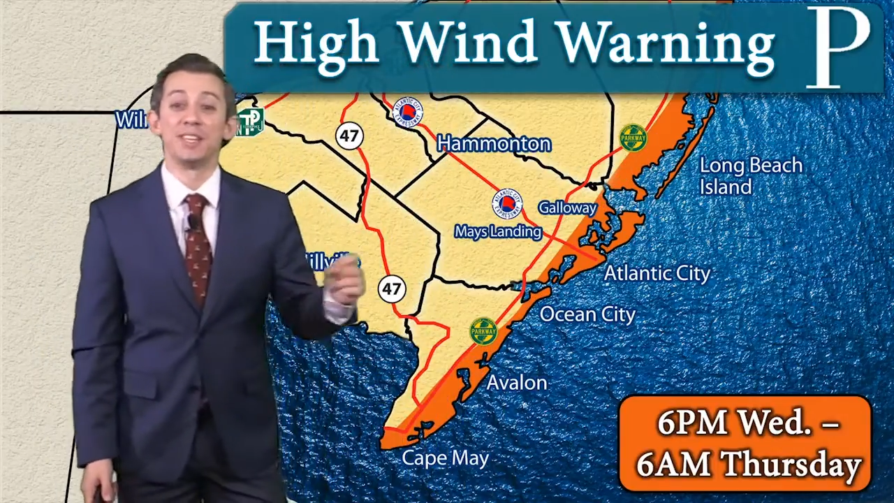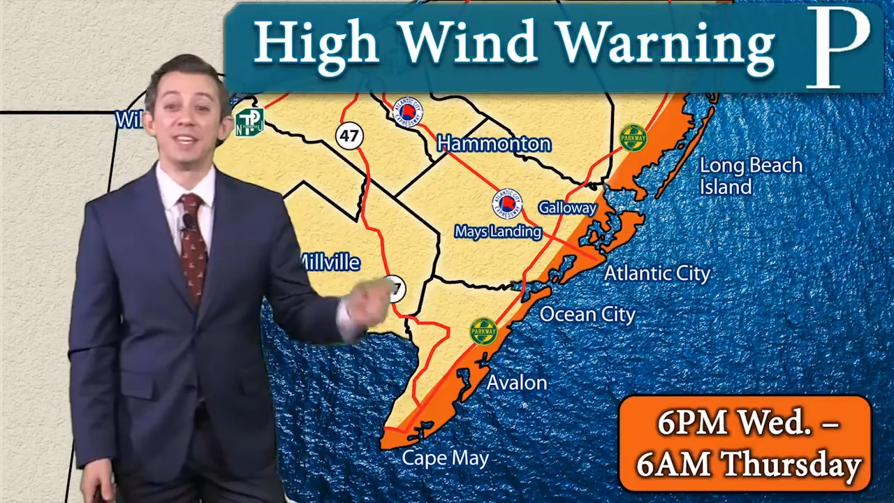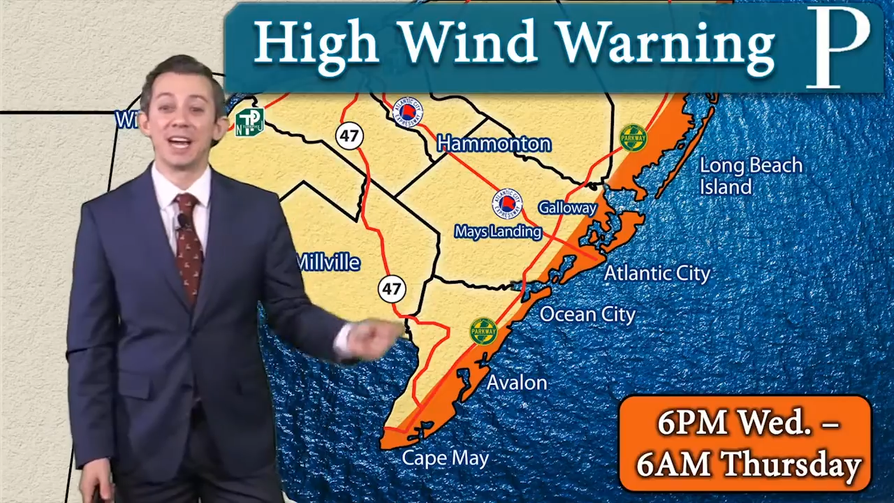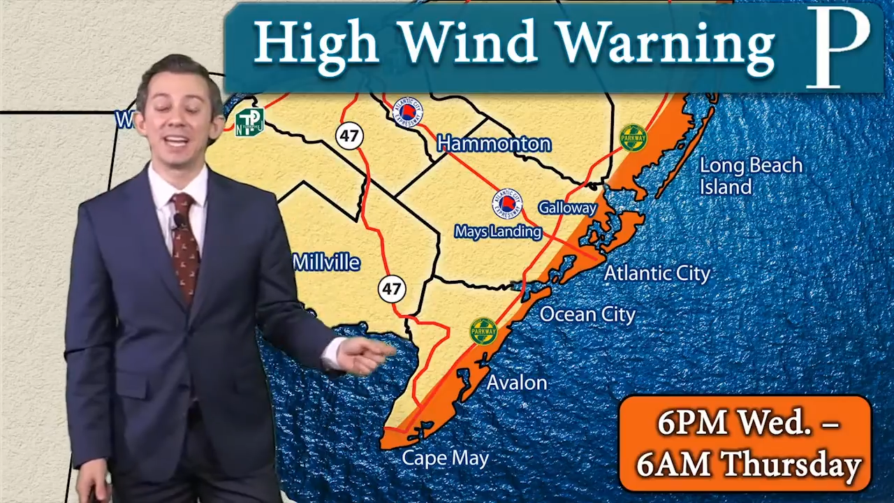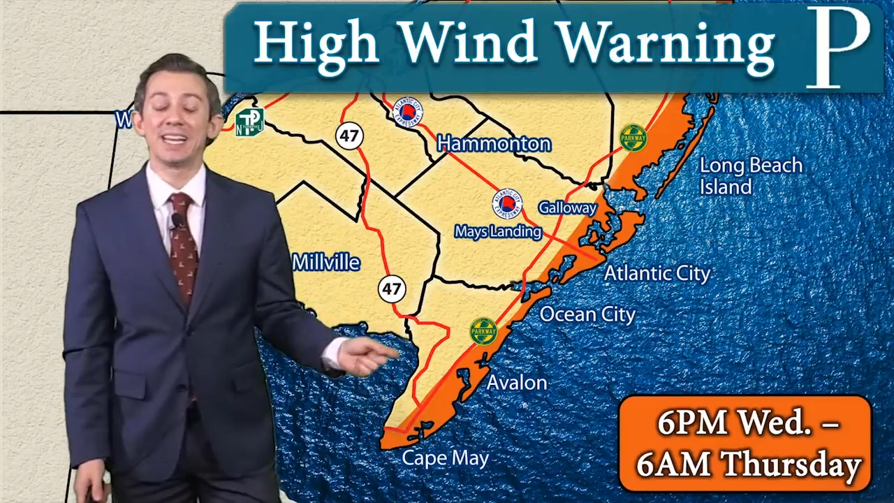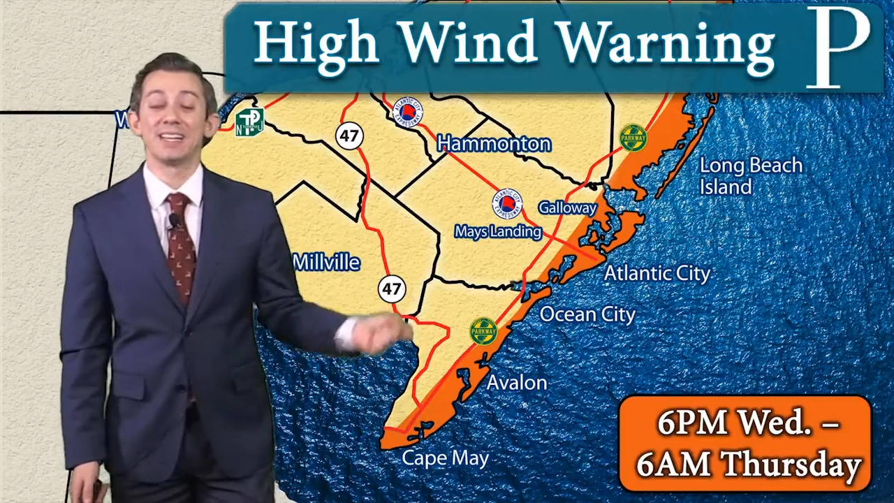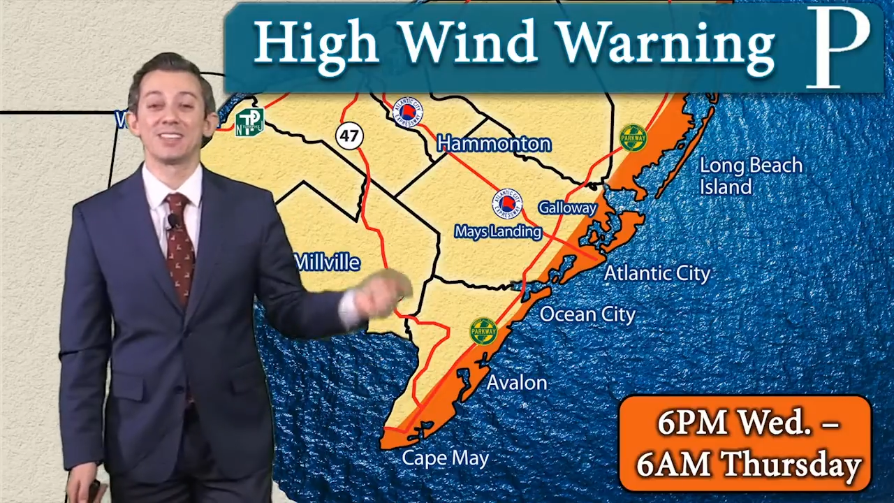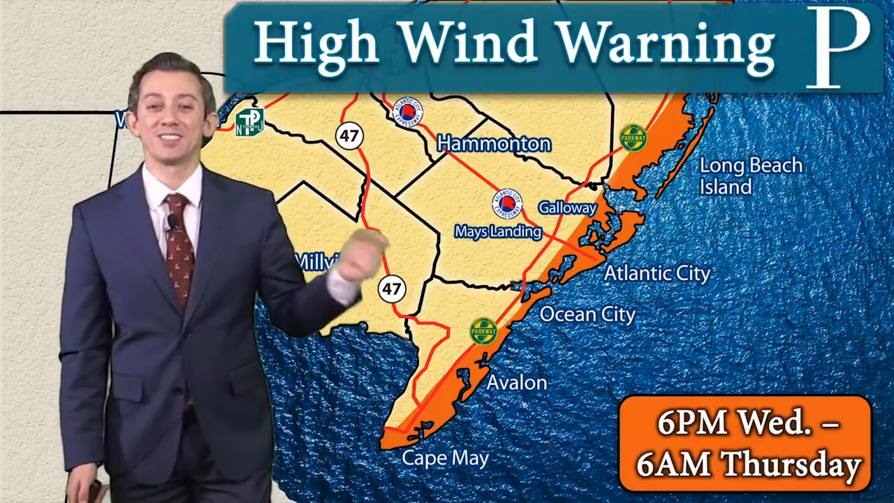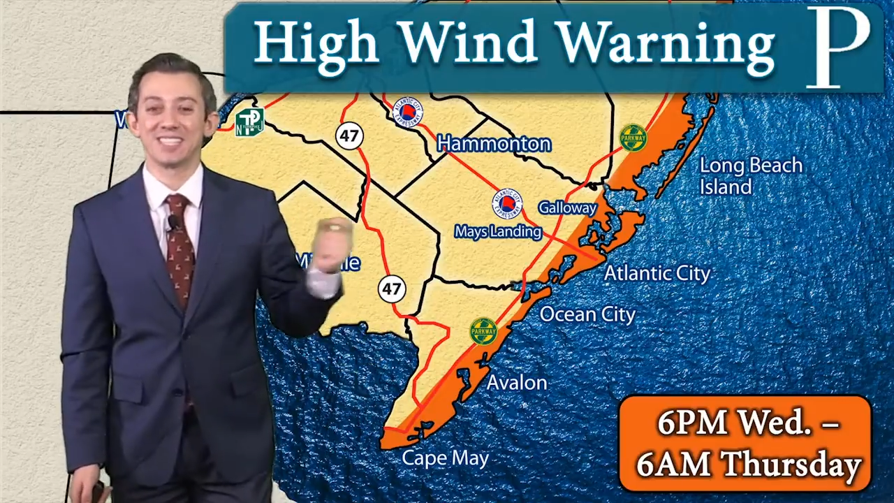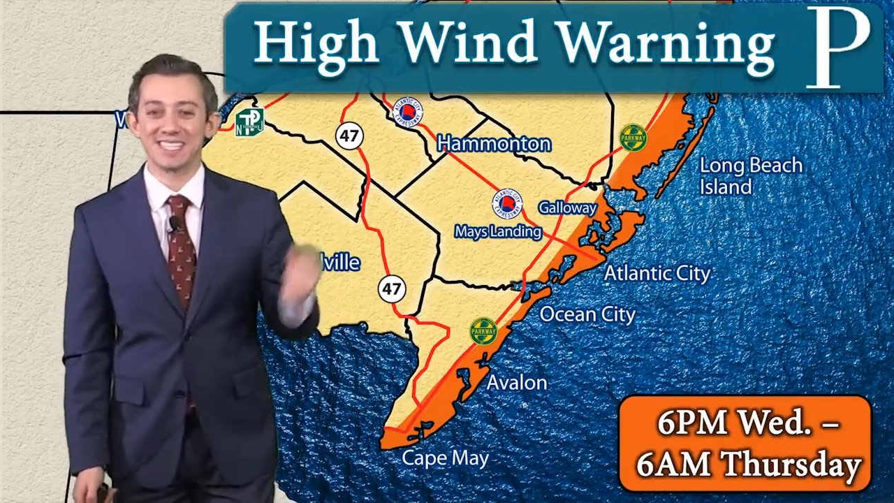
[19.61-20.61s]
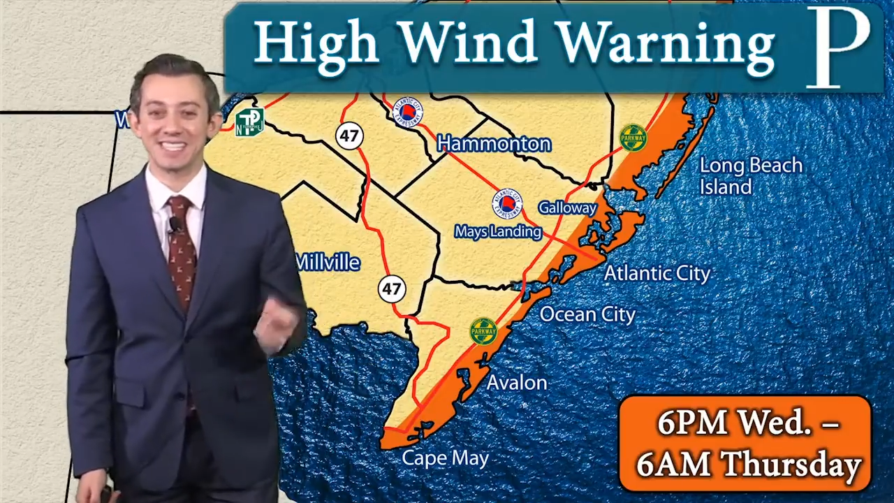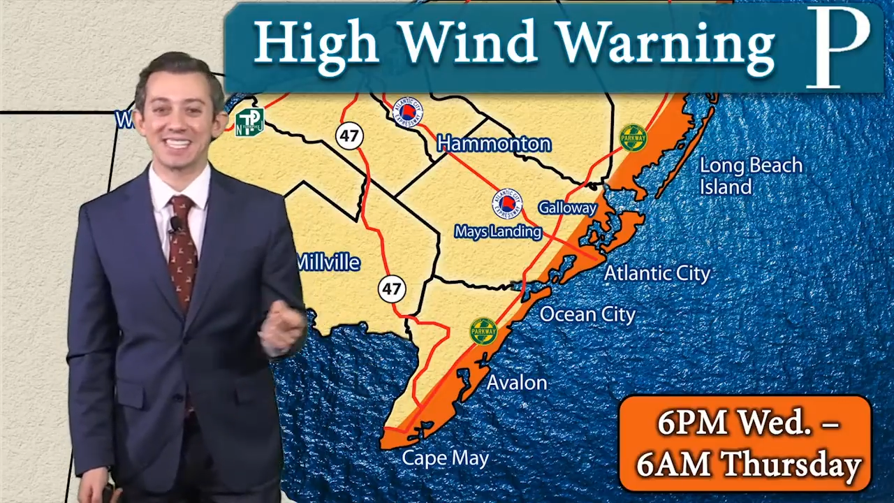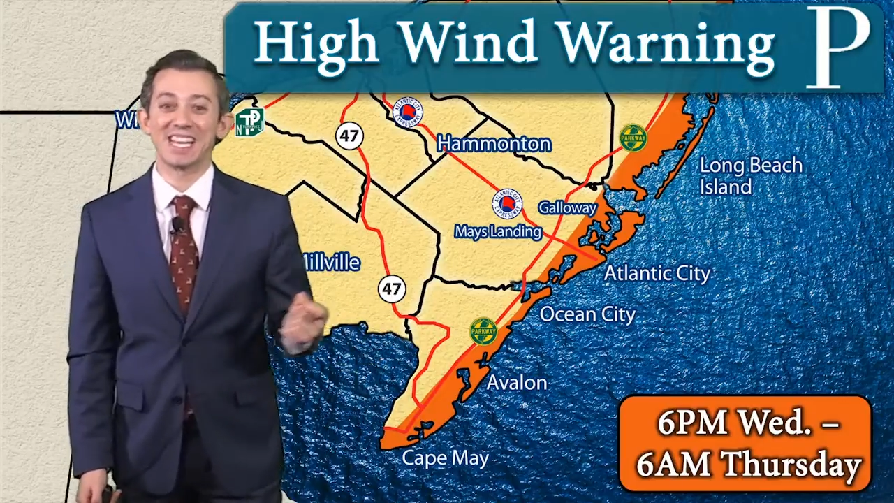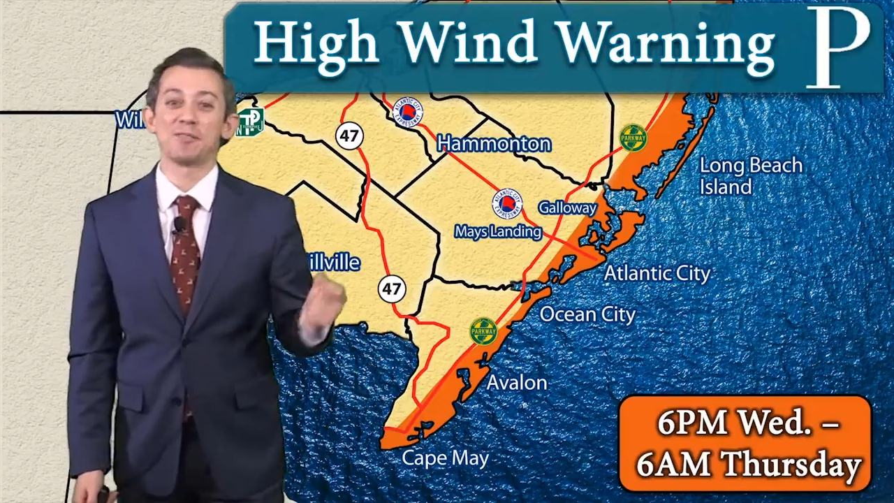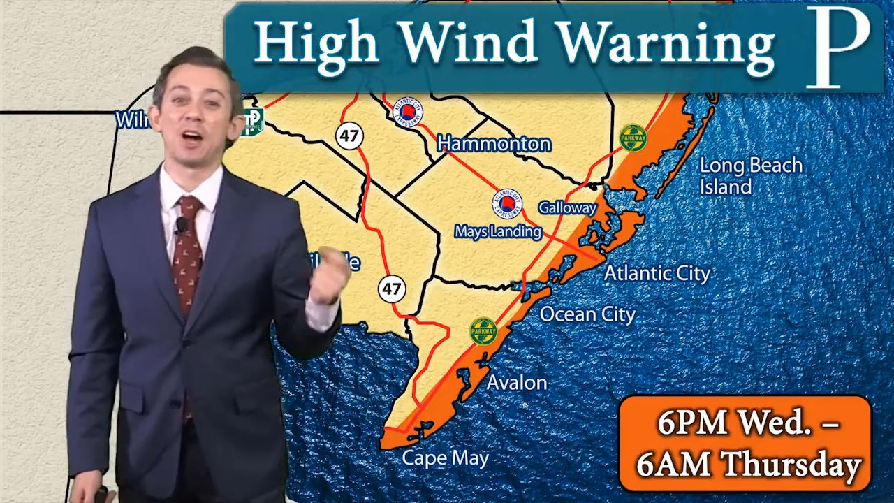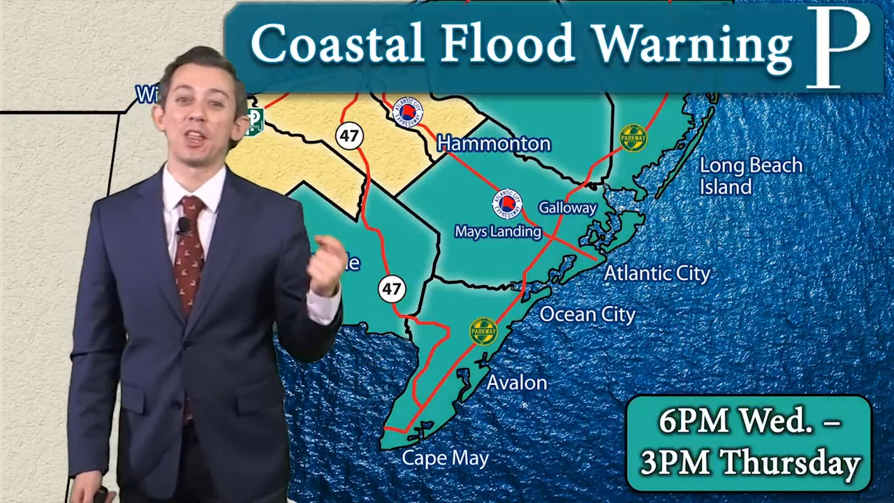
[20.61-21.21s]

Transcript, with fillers: night until 6 a.m.